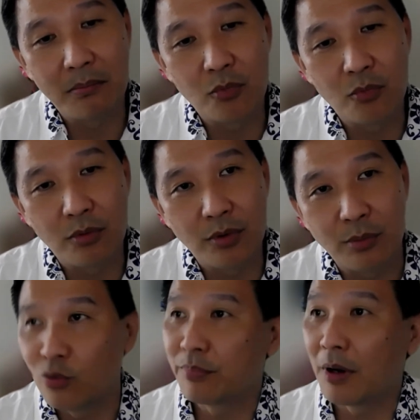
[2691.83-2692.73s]

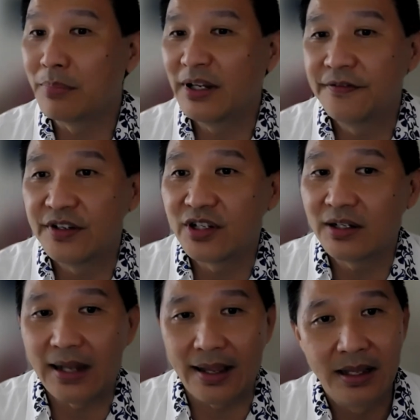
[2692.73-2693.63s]
would probably feature
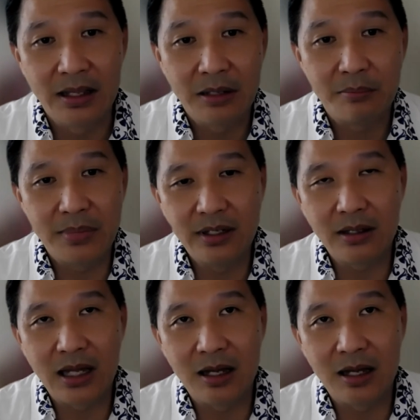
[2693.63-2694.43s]
like being